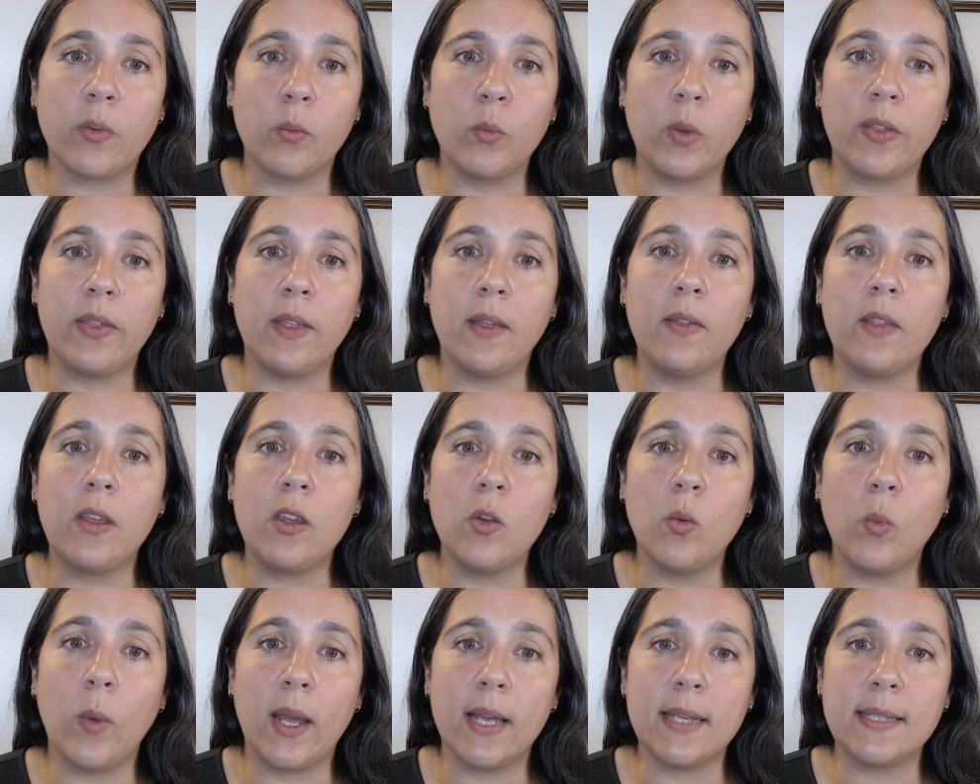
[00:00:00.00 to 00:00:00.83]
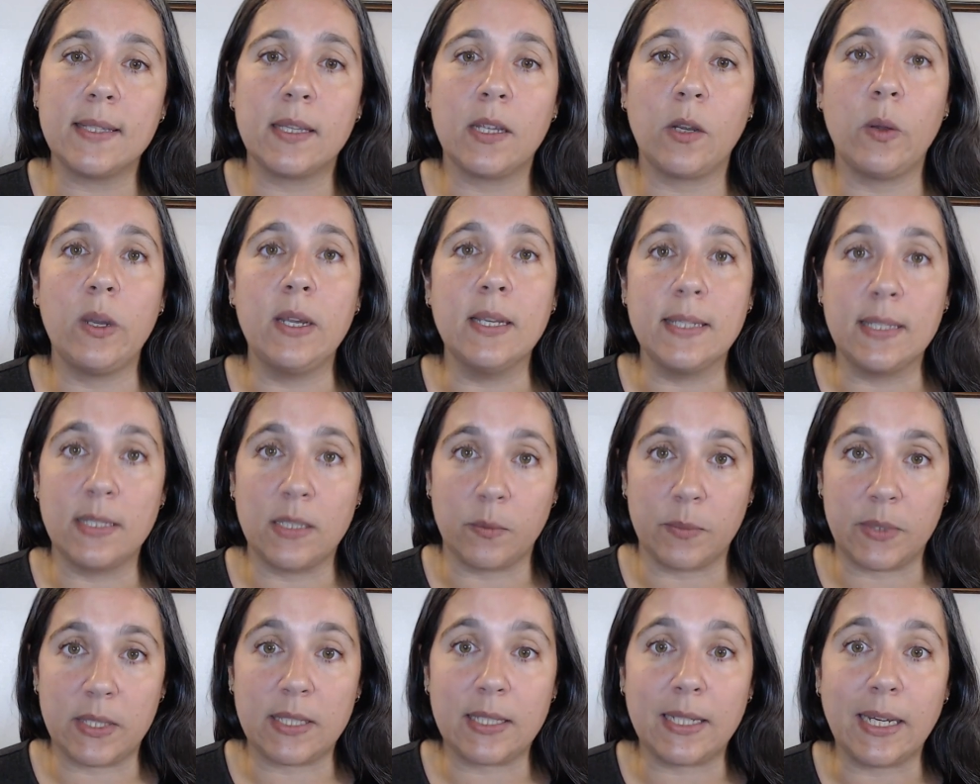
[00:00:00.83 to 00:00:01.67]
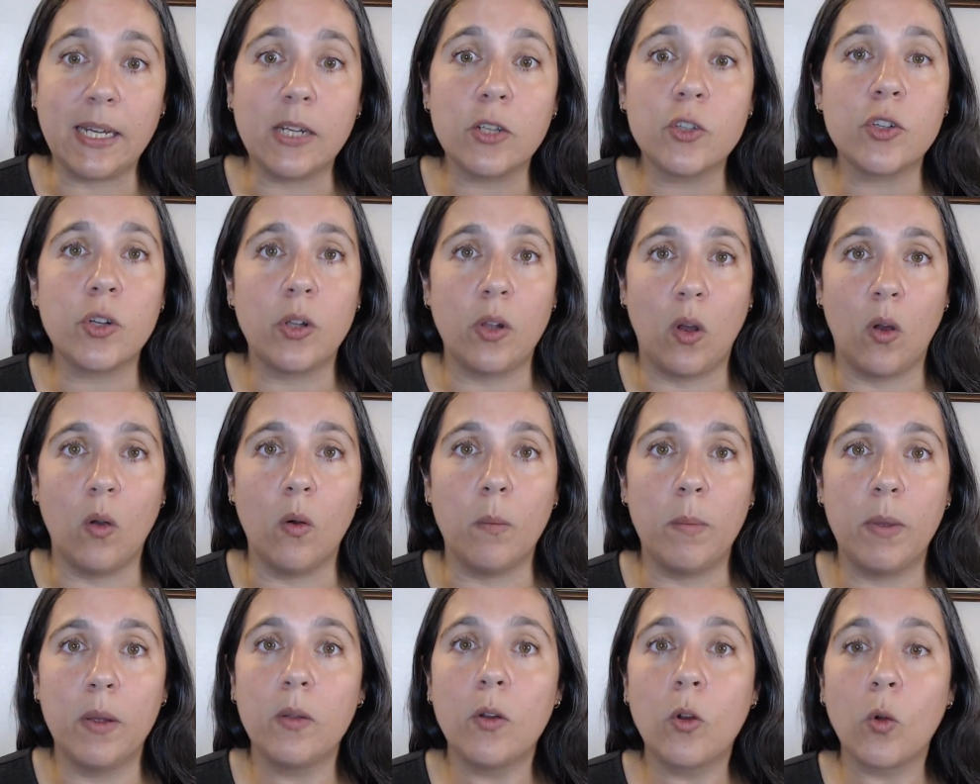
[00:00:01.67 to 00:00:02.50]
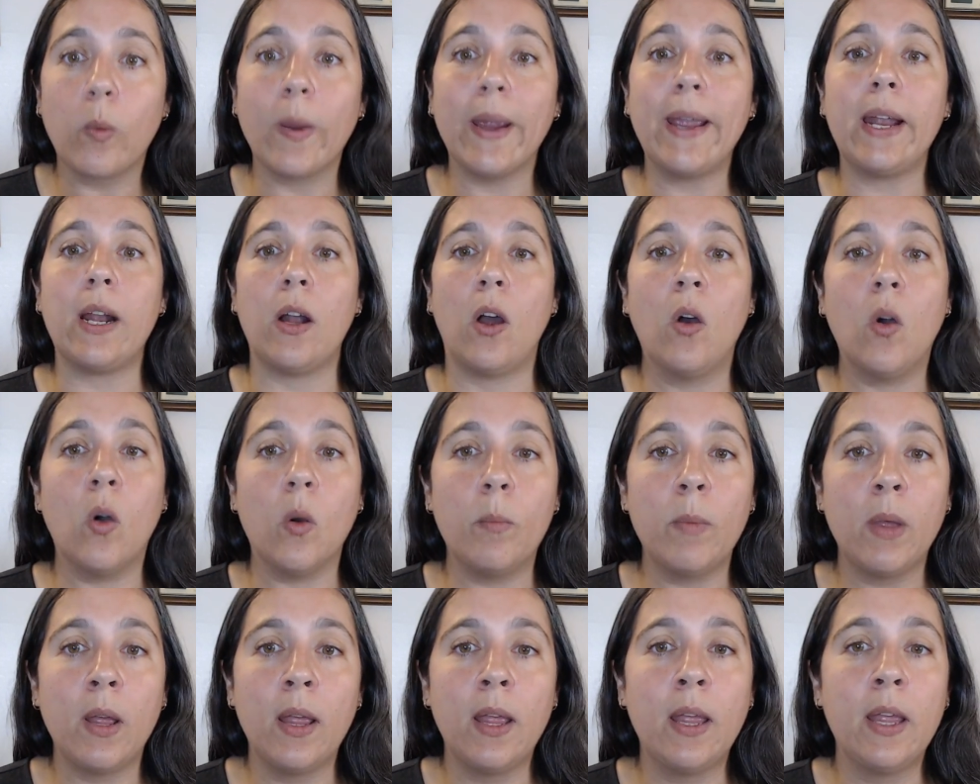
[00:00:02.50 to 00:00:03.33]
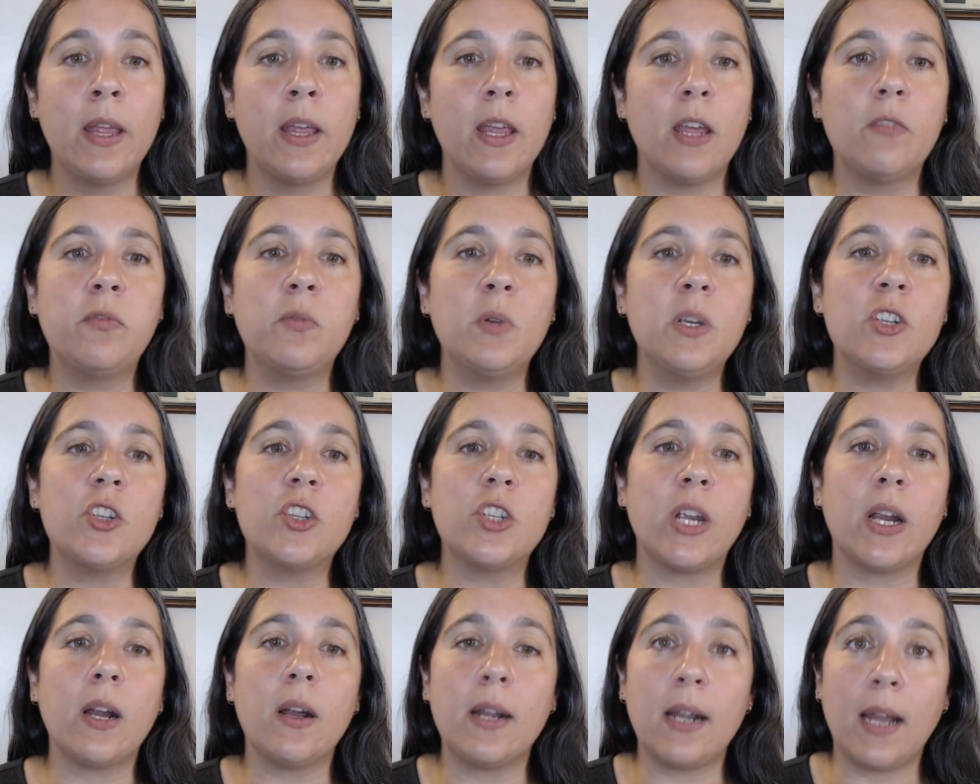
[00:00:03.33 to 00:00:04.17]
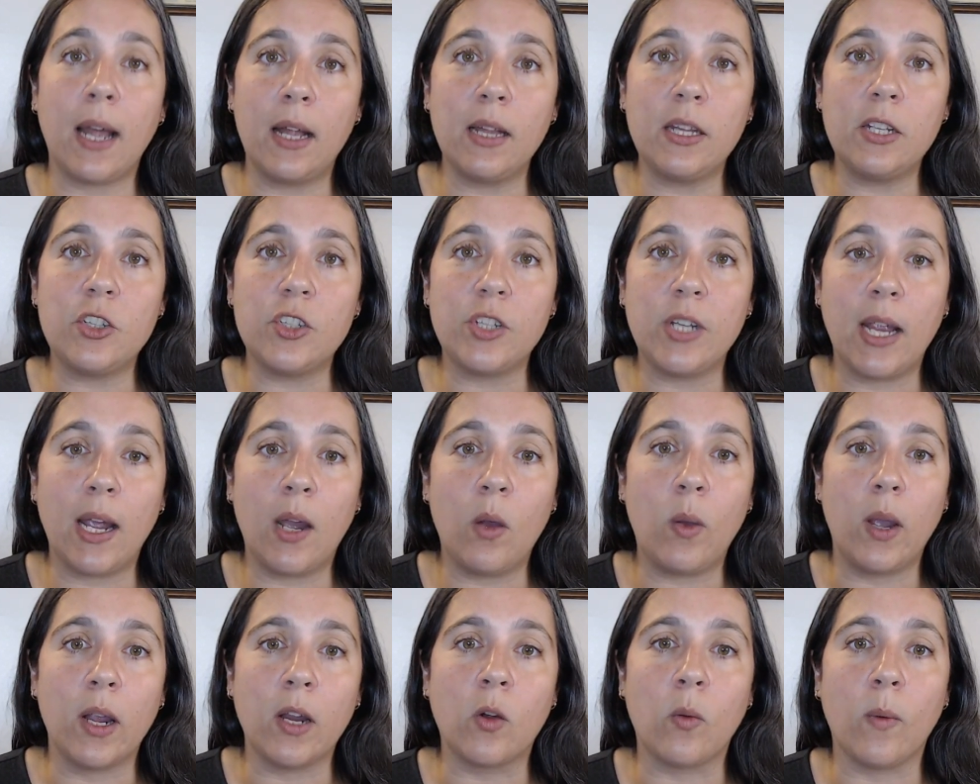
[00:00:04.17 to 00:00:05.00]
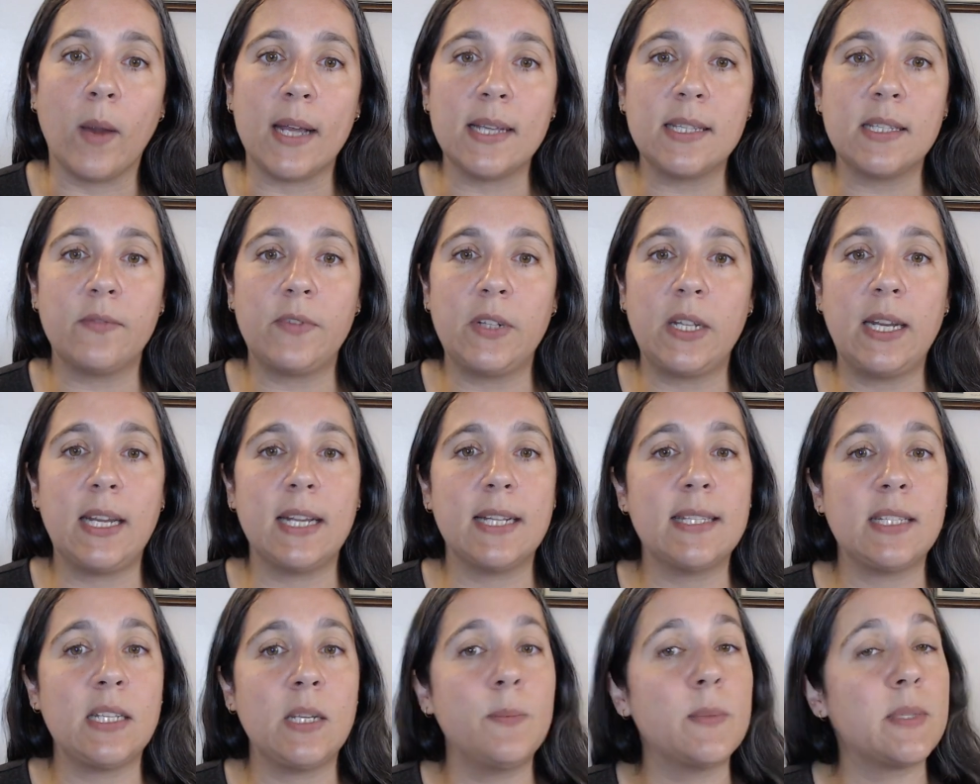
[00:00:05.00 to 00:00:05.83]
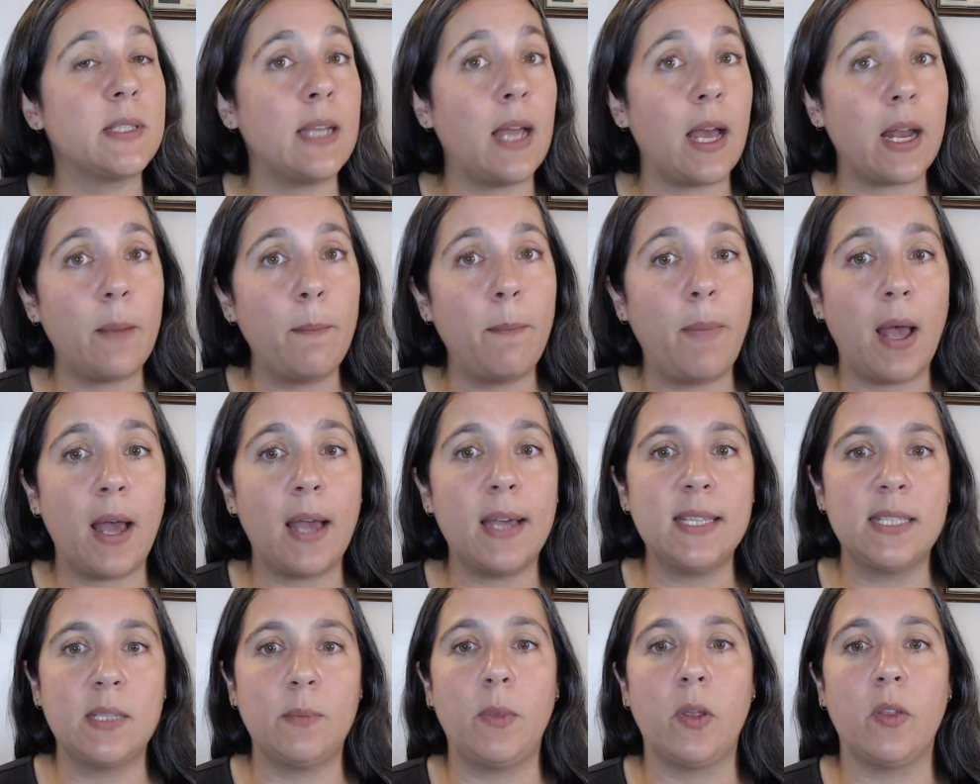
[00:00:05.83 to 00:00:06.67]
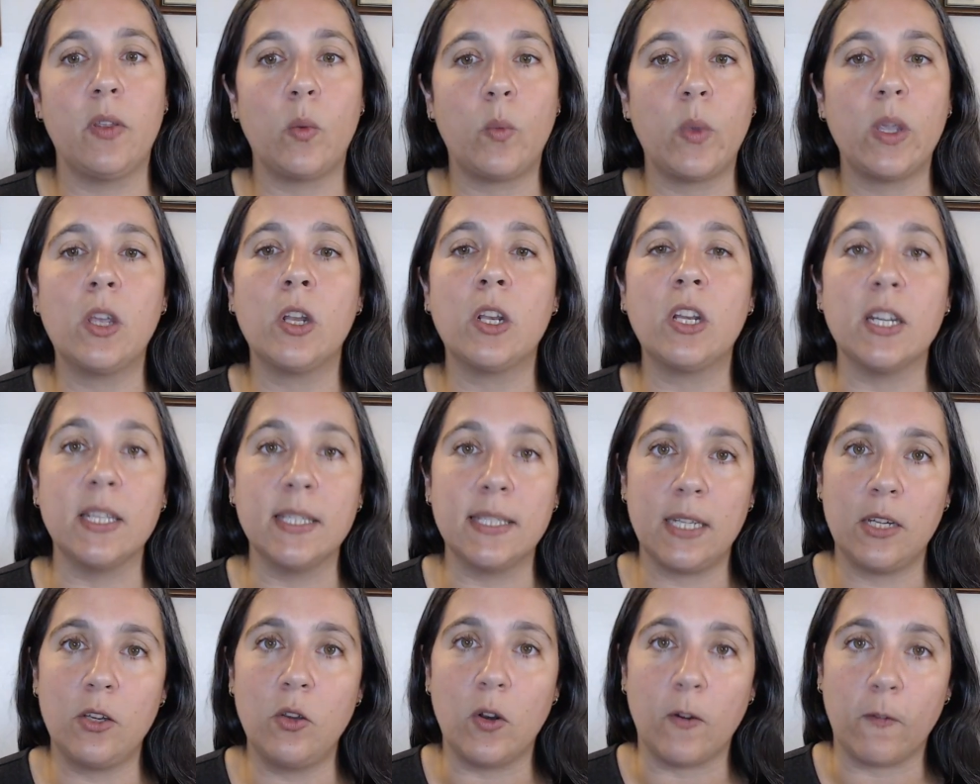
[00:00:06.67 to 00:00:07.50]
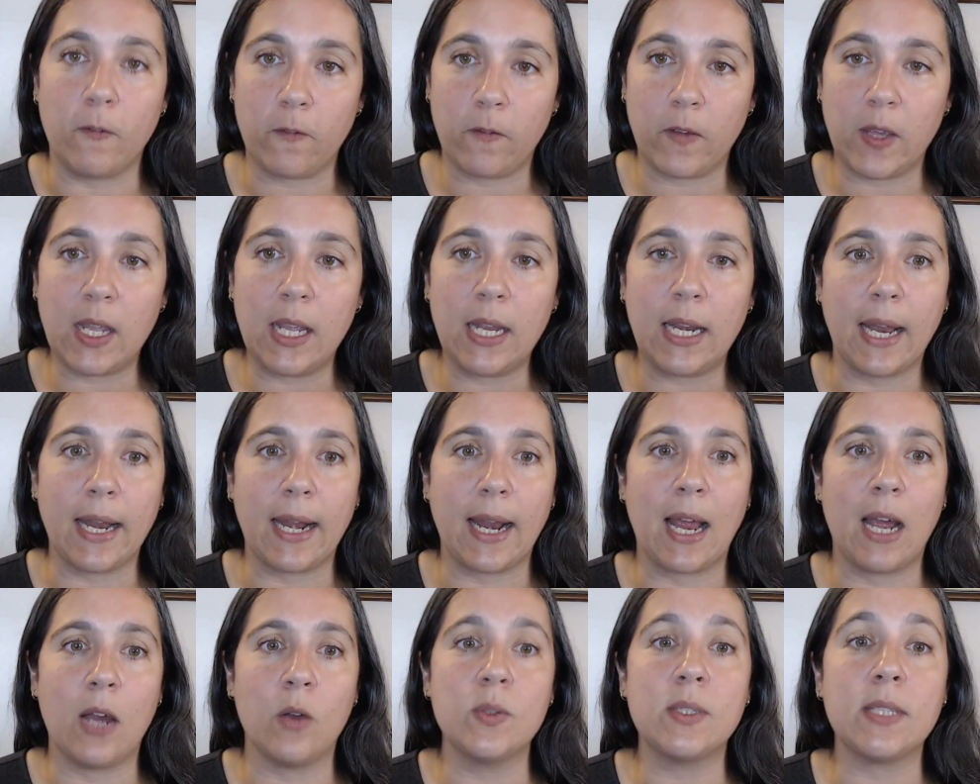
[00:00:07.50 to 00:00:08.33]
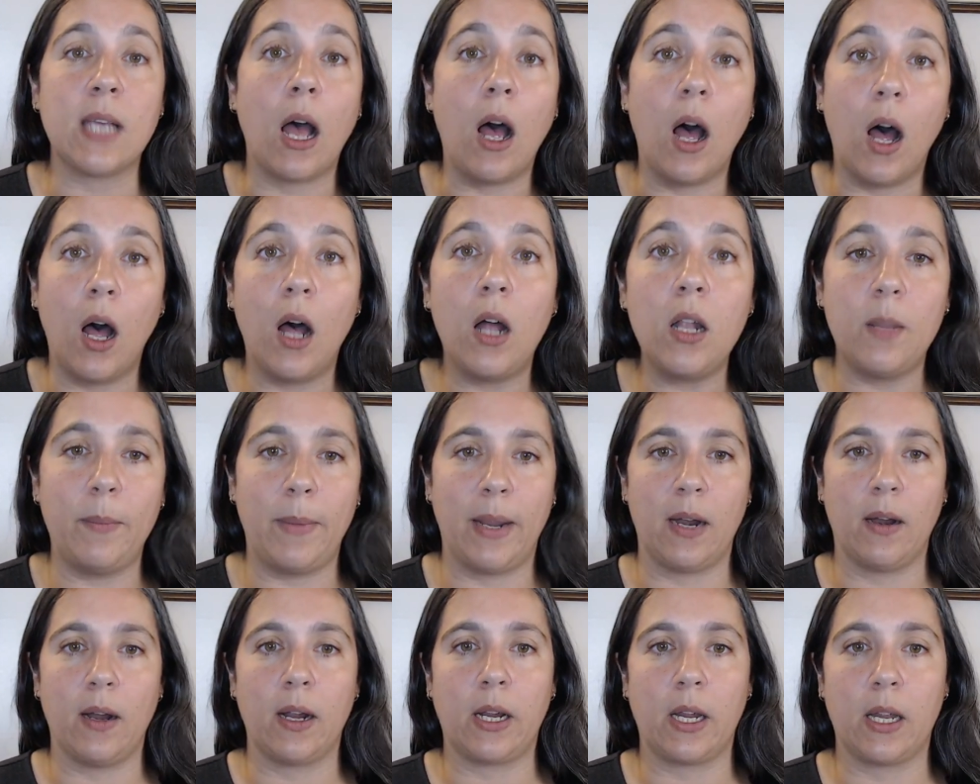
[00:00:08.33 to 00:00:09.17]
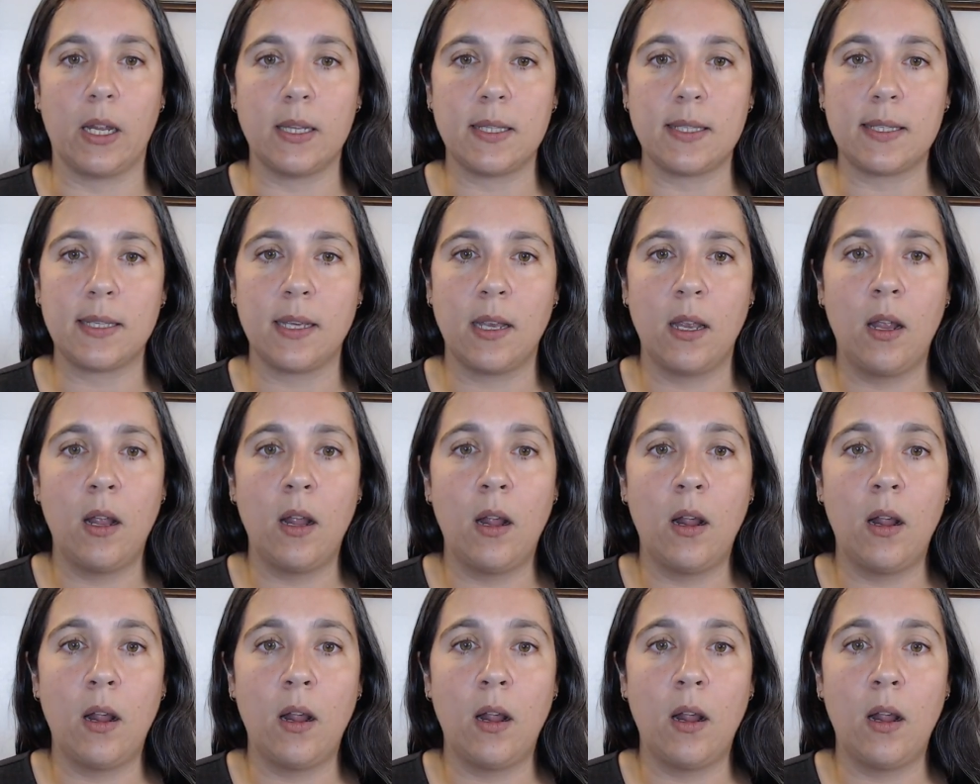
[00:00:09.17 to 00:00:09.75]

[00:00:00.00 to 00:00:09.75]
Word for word: from within the US, there is substantial hope, great hope, if we share knowledge now aggressively, it seems not impossible that we could continue to feed and house all Americans.